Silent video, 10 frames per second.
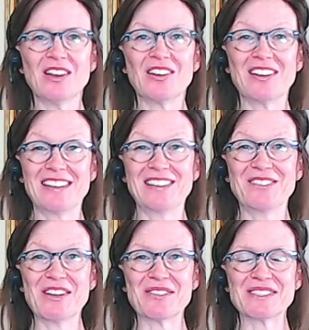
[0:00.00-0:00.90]
All right, here
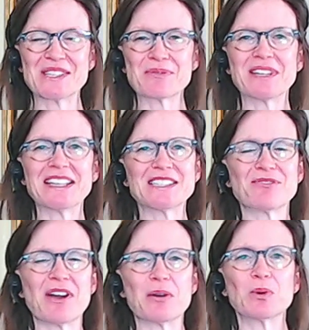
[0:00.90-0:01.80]
we go. This is when it gets
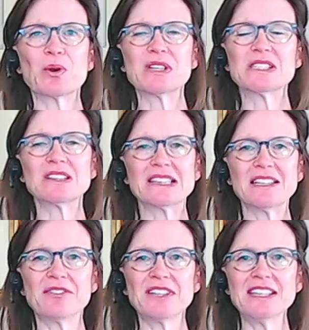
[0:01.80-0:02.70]
fun. We're going to
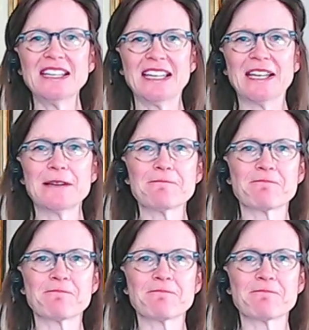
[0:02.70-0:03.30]
lift a knee.